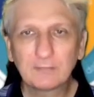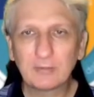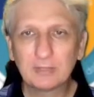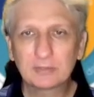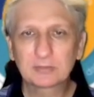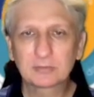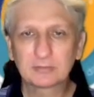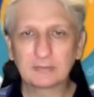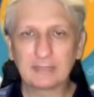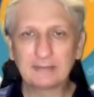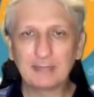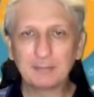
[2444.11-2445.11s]
So these are
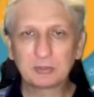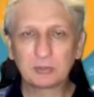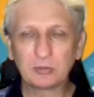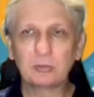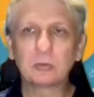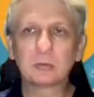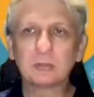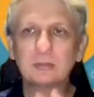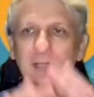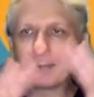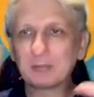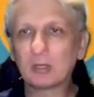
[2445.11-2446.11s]
various attempts
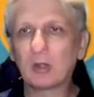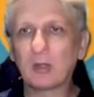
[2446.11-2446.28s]
to